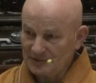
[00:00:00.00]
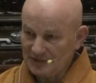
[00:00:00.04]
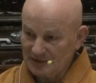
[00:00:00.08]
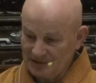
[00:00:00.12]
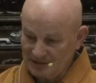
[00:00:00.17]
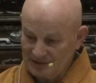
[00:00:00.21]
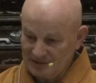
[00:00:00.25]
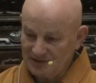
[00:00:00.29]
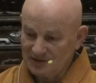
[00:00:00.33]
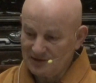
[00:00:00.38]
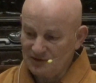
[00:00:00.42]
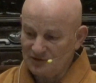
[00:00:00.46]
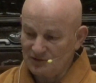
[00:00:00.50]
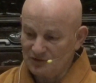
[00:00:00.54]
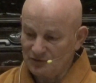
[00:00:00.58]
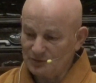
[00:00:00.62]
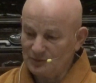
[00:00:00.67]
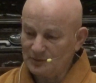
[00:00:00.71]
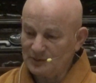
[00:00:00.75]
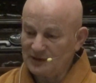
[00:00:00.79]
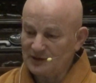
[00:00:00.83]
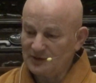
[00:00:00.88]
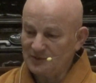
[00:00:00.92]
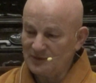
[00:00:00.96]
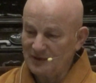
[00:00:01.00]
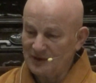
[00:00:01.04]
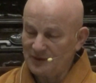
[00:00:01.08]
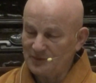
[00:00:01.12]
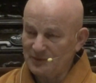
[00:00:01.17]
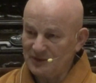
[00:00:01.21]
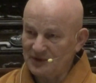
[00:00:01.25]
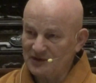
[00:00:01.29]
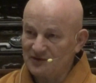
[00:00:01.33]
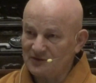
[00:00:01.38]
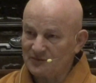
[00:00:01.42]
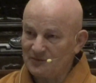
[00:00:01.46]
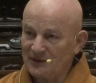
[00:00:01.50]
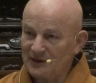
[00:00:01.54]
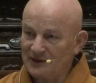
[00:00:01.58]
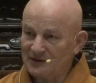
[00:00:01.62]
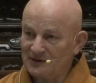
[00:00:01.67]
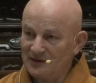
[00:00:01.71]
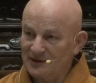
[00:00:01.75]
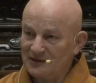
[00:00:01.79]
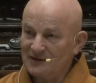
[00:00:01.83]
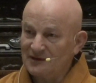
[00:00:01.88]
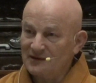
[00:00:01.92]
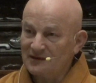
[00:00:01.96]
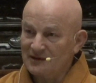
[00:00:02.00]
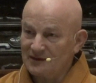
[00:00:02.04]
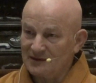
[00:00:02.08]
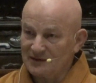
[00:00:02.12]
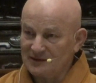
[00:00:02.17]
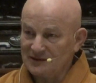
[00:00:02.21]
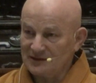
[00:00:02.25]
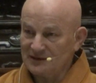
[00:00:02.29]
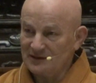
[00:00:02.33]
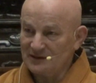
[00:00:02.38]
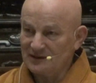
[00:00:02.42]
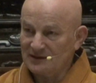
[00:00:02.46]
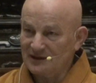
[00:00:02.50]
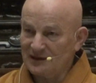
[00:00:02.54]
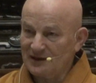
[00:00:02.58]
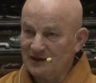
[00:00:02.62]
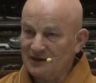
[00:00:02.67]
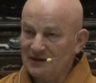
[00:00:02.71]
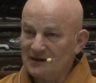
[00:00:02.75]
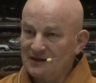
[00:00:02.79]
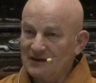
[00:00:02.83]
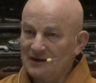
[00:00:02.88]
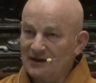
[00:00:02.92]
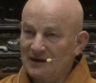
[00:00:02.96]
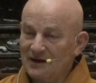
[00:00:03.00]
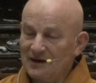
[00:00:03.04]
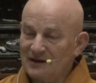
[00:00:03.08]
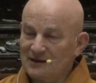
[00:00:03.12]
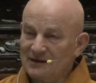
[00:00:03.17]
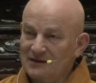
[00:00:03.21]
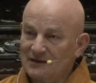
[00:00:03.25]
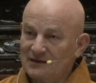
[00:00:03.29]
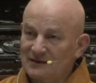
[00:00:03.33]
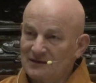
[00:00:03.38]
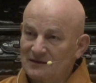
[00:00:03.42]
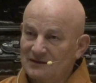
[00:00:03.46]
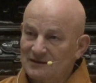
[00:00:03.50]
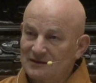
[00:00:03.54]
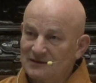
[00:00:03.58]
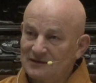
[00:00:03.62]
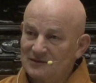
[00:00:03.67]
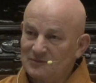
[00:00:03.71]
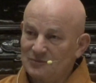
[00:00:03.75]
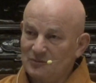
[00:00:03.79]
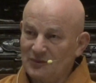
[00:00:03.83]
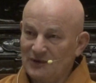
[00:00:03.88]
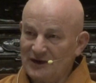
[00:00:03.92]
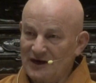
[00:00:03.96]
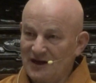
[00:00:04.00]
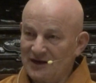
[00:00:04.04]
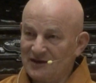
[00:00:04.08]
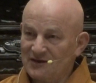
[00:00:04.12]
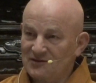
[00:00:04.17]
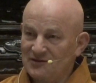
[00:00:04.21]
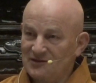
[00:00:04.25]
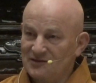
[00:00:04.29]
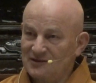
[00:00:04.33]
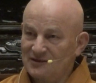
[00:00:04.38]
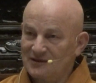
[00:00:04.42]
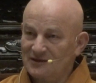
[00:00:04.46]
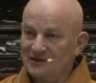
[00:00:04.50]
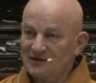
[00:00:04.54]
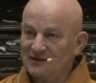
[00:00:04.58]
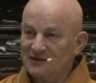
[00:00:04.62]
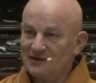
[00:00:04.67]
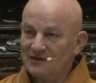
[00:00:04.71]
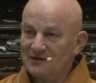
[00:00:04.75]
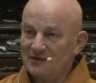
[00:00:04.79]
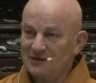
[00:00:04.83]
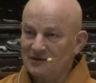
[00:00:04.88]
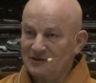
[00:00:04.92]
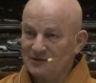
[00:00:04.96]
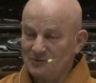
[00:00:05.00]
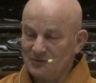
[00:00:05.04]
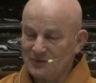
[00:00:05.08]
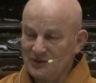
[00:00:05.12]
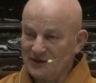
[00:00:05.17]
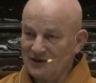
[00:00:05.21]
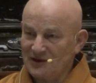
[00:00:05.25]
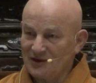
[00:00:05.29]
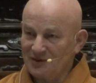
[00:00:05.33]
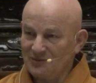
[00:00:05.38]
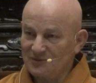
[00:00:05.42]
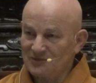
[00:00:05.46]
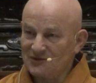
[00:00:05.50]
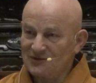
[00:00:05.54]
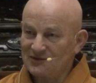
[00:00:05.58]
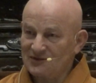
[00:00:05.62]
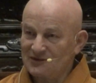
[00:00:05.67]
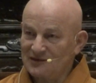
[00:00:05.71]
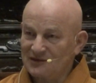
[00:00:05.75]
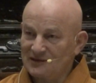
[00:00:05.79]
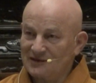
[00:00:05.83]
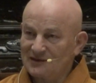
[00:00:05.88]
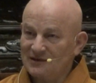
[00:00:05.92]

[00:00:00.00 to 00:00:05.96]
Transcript: And in the supreme appeasement, the uh, breath becomes,